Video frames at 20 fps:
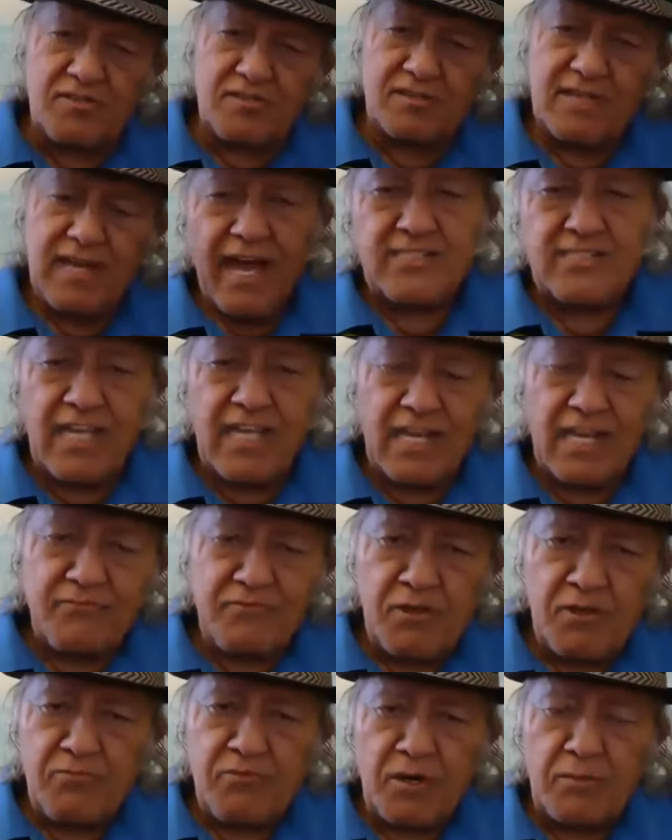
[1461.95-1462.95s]
a
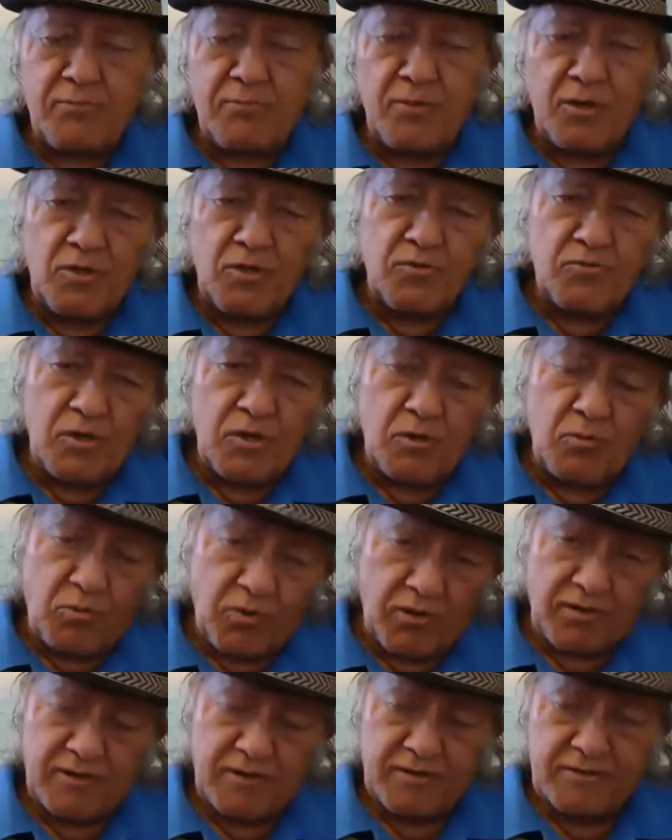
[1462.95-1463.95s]
therapy for polluted
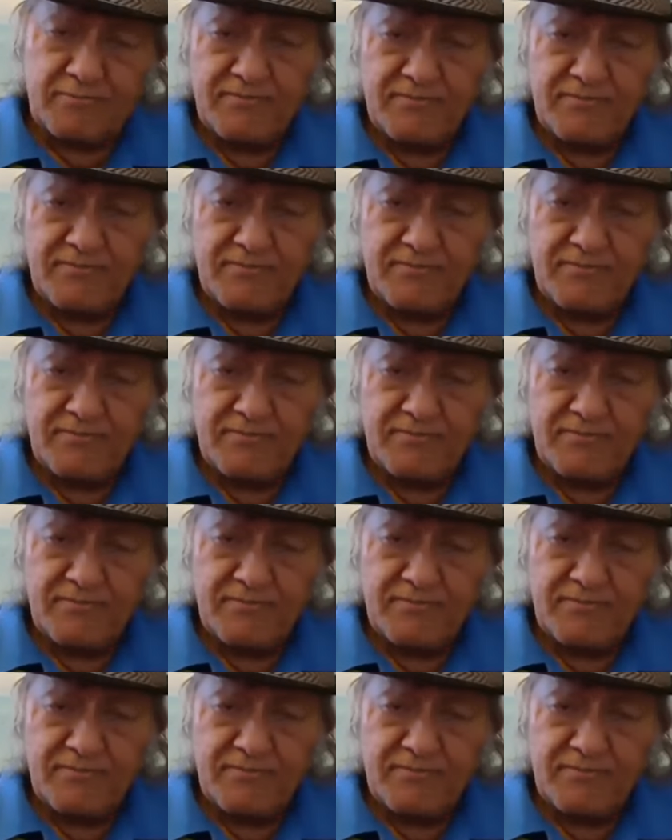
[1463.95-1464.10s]
world.